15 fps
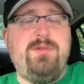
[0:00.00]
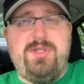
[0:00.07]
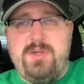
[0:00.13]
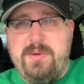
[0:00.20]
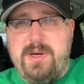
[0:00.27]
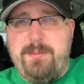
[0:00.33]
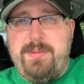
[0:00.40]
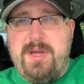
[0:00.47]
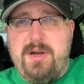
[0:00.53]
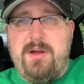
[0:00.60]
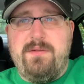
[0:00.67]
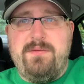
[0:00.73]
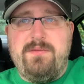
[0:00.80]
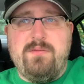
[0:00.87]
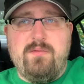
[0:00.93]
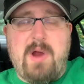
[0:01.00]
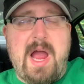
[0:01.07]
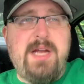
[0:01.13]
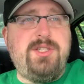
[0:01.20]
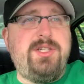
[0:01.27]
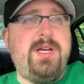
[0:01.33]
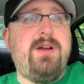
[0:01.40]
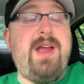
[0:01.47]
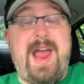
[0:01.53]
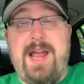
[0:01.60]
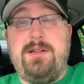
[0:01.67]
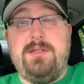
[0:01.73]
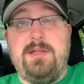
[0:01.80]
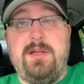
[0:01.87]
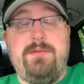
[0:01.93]
I was doing a bit of rideshare
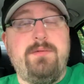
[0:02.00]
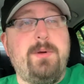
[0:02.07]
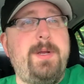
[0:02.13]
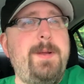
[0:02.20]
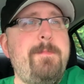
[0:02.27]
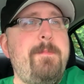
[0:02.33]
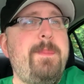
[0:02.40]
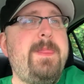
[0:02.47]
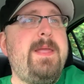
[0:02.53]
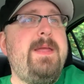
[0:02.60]
and delivery.